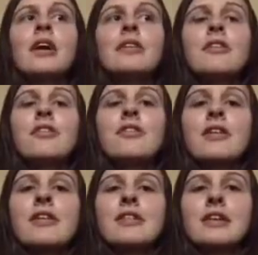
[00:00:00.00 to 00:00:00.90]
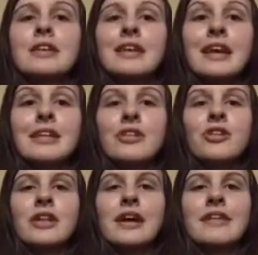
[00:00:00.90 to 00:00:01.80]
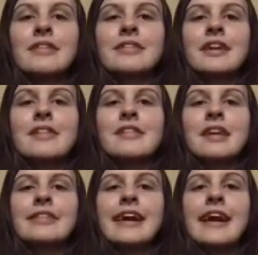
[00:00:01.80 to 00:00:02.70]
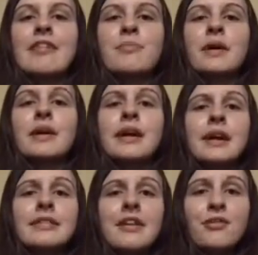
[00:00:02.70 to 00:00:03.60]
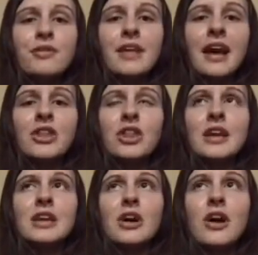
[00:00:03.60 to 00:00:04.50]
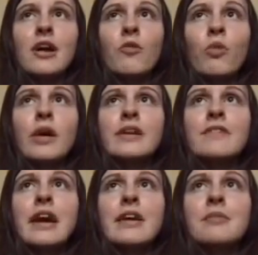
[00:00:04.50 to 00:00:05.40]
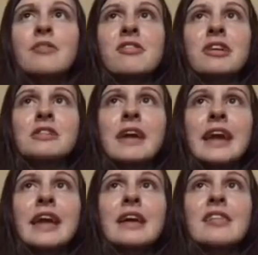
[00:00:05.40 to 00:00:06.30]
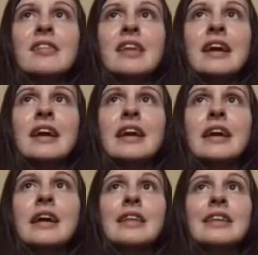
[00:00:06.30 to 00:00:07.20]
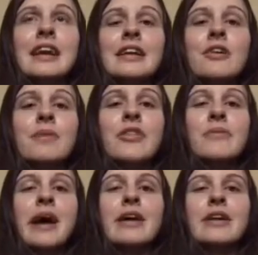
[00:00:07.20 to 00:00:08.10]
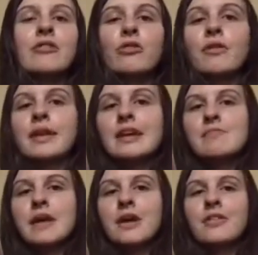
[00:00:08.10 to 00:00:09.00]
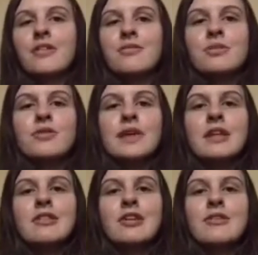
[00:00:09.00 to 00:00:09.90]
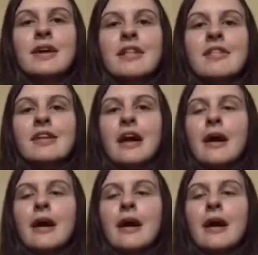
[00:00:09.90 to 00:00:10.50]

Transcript: all those stories in English class and things like that, but this was actually not one of them, so I can't say that I know much about it or really compare this movie to it.